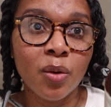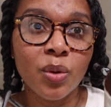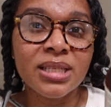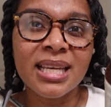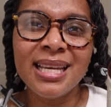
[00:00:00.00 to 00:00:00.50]

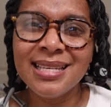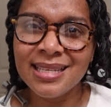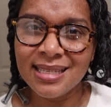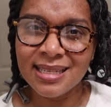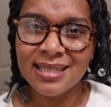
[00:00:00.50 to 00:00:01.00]
was
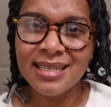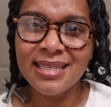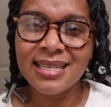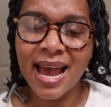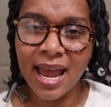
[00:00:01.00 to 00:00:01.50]
easy to
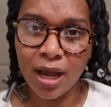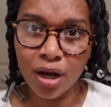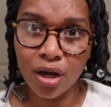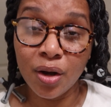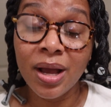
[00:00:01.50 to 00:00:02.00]

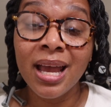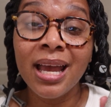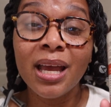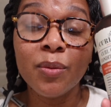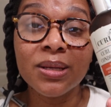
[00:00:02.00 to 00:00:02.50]
detangle.
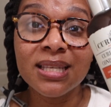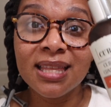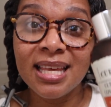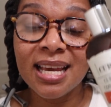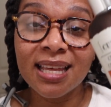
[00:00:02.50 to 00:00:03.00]
It was
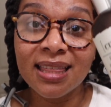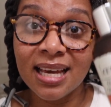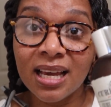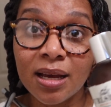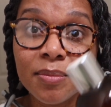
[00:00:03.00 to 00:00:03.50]

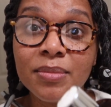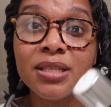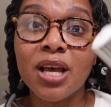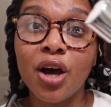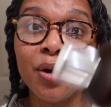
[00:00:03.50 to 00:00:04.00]
thick-thickum,
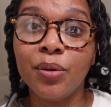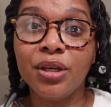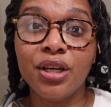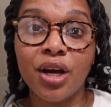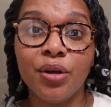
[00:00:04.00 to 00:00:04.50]
so
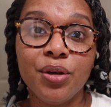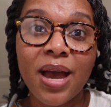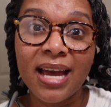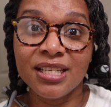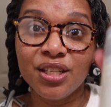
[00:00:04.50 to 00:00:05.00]
you know, you
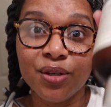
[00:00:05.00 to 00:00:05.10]
had to